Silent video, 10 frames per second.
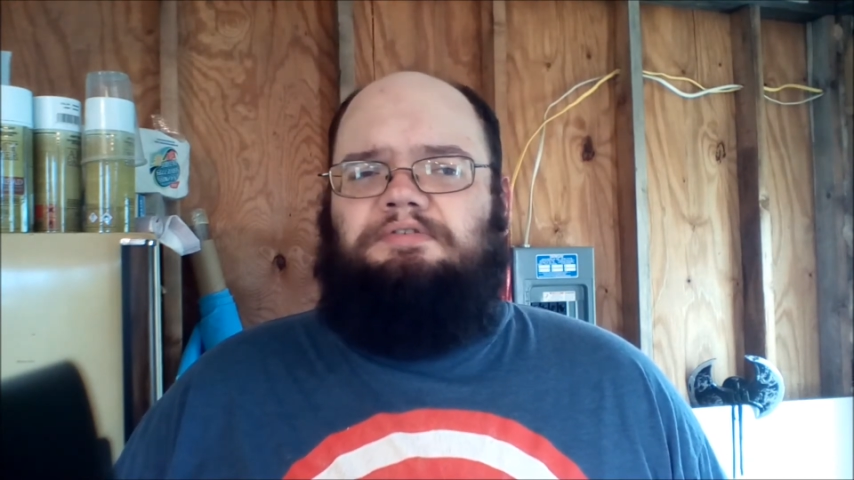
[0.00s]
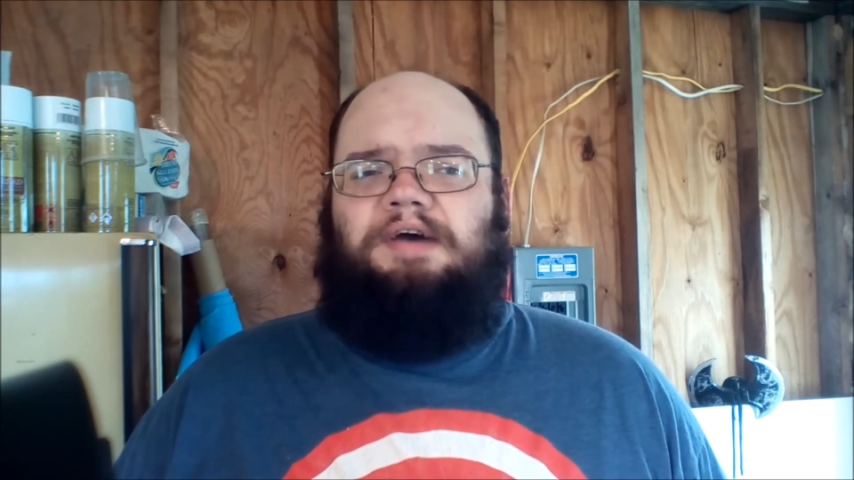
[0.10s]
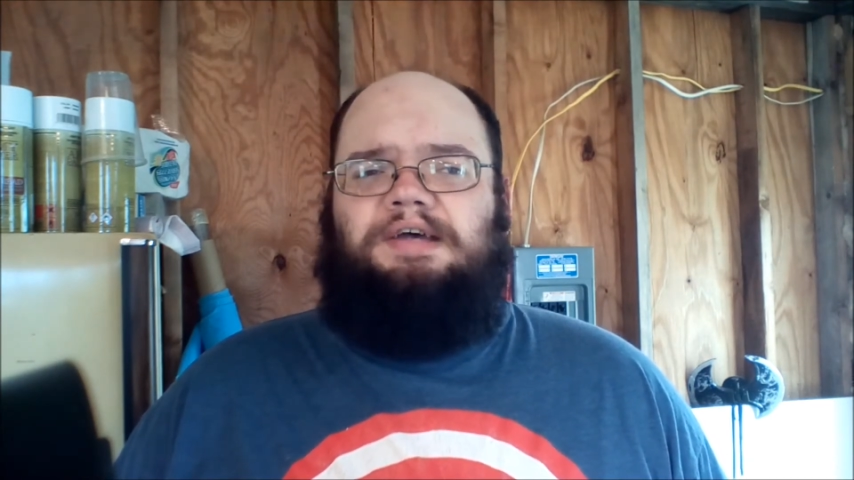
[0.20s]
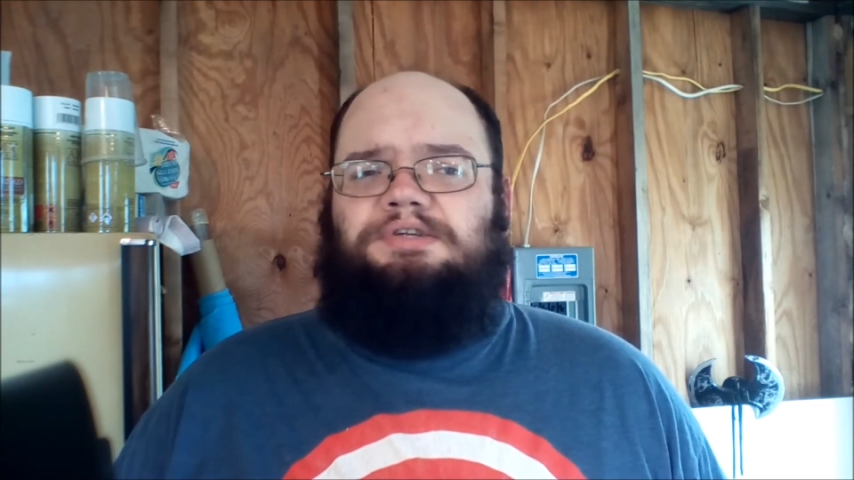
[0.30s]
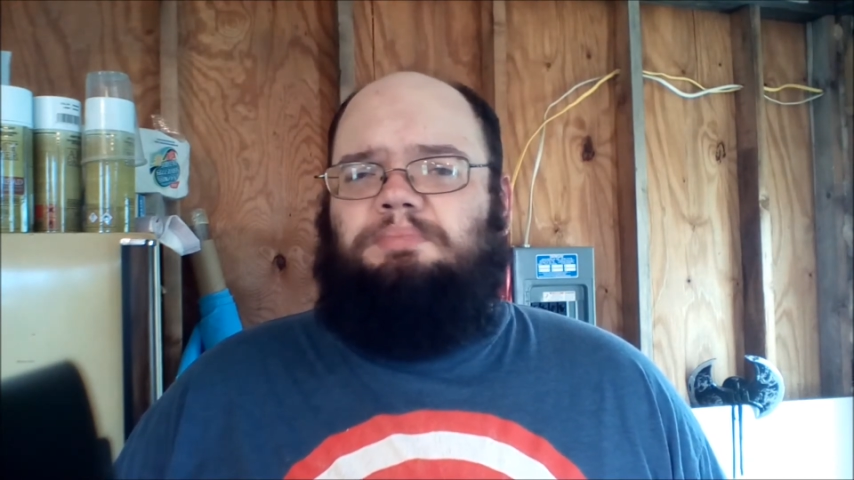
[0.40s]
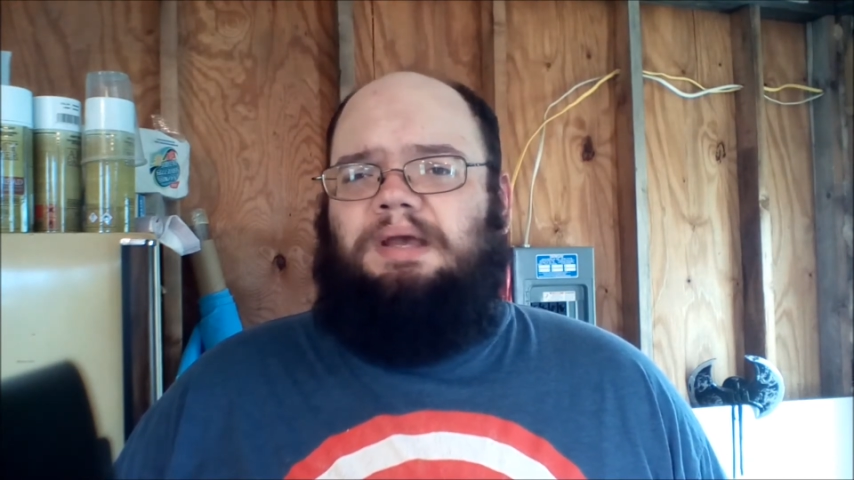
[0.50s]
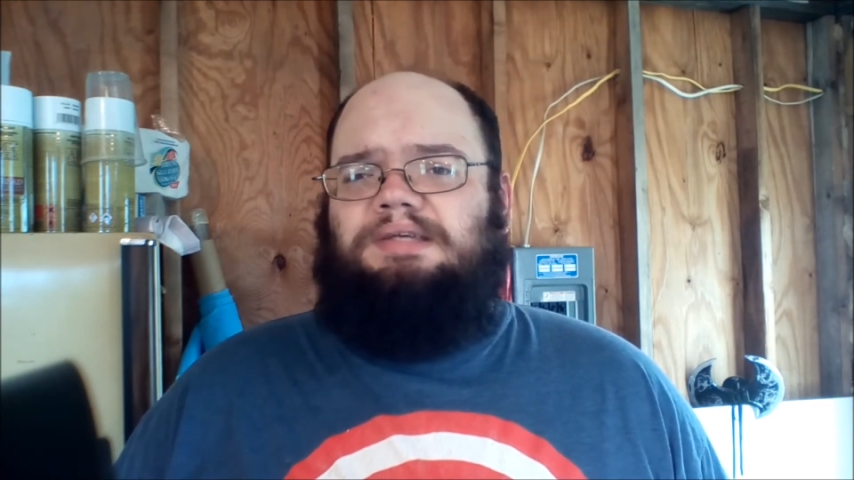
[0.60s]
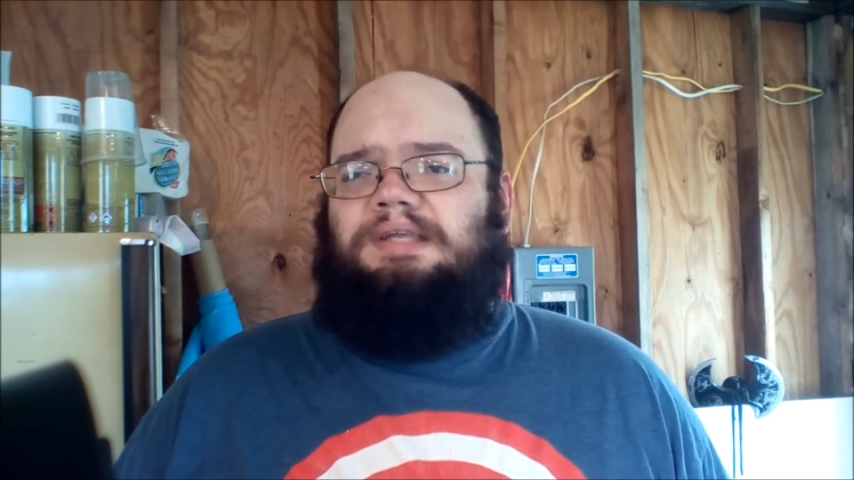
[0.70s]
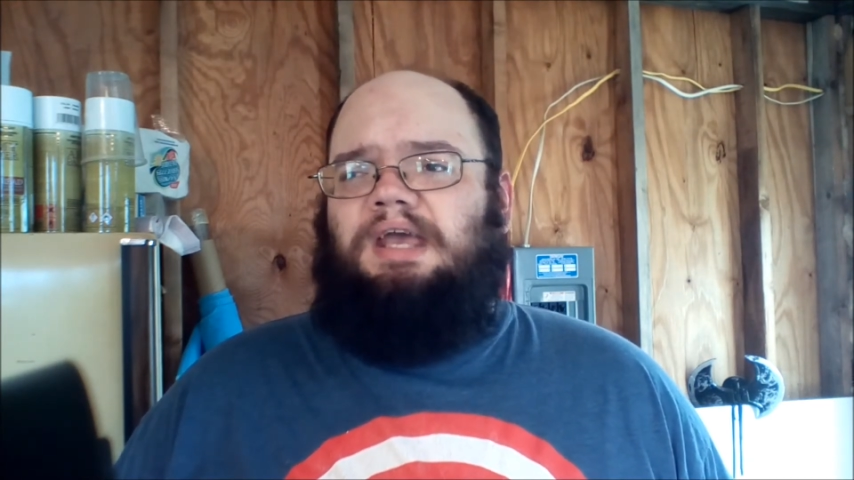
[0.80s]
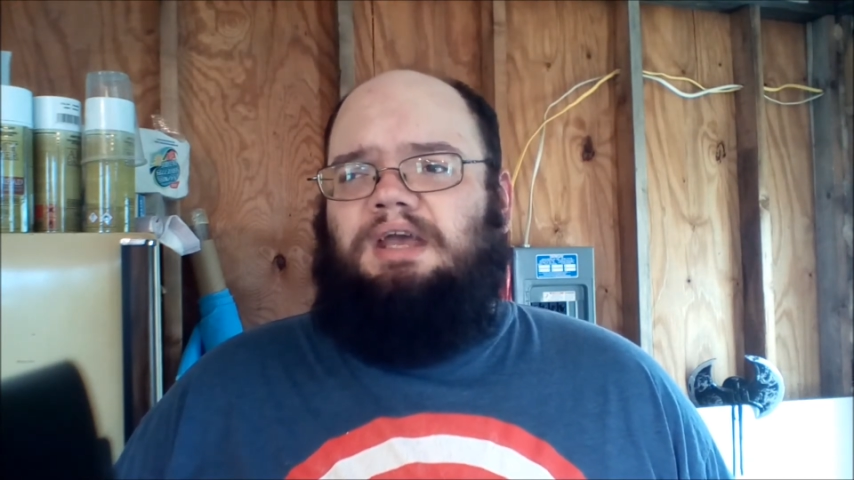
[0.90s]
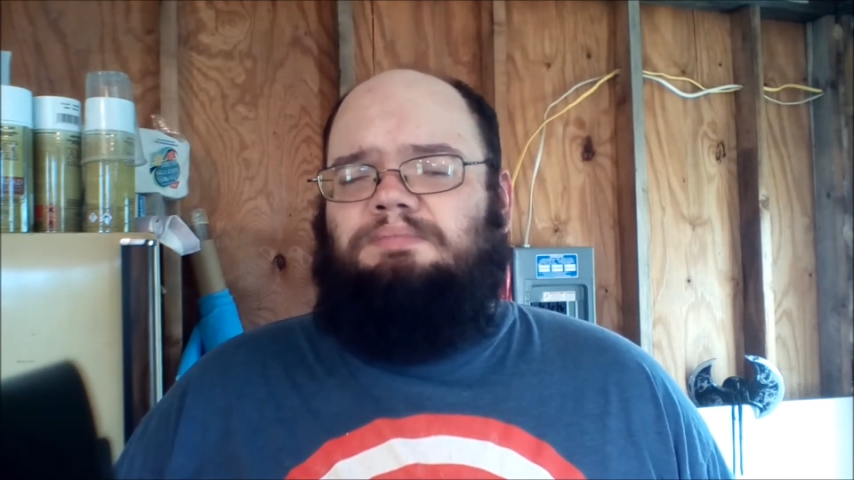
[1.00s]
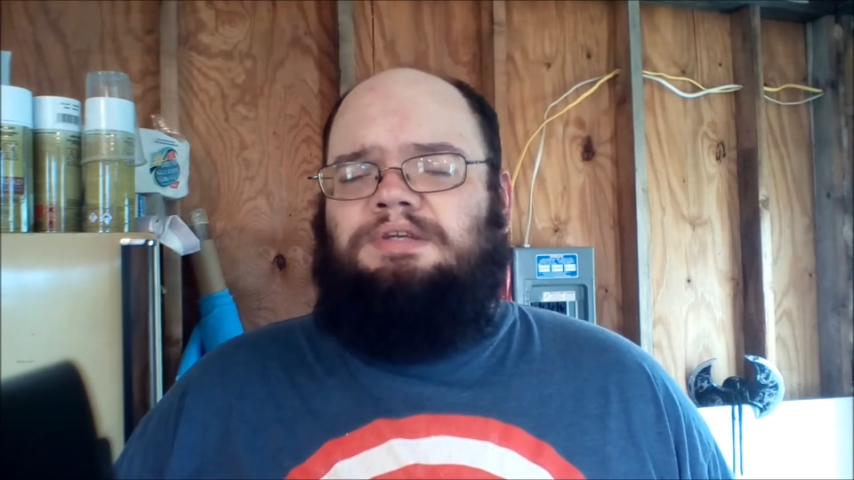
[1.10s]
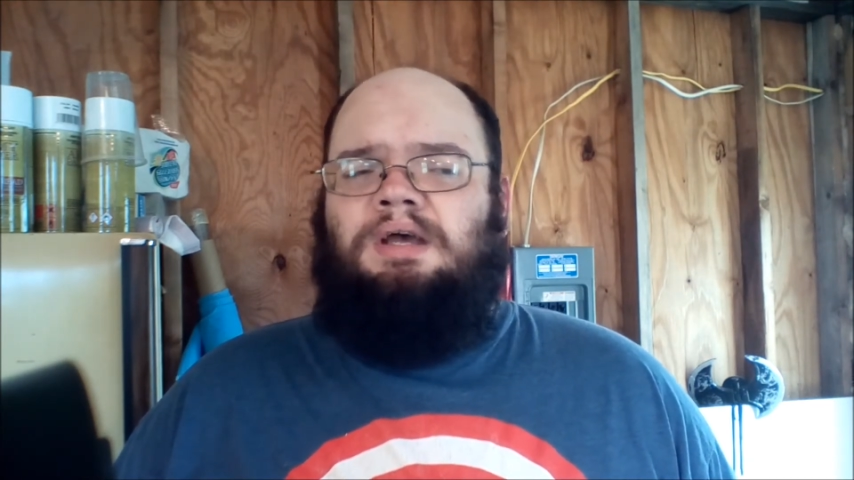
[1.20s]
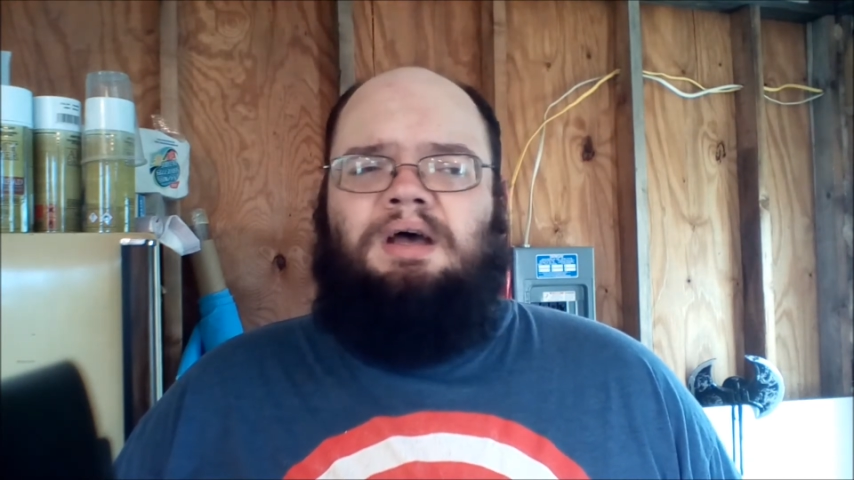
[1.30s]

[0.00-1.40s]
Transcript: faster-paced games.